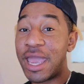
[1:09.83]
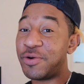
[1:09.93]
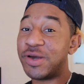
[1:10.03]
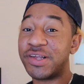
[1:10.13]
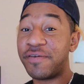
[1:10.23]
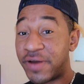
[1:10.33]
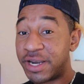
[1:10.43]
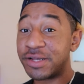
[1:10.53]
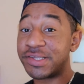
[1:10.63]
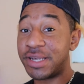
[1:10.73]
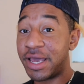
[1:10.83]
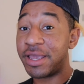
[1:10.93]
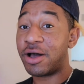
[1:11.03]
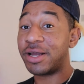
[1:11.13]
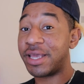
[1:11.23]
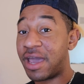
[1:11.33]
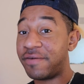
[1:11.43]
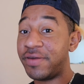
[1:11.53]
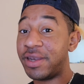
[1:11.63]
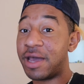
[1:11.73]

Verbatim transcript: Anyways, I'll find out tonight on Caffeine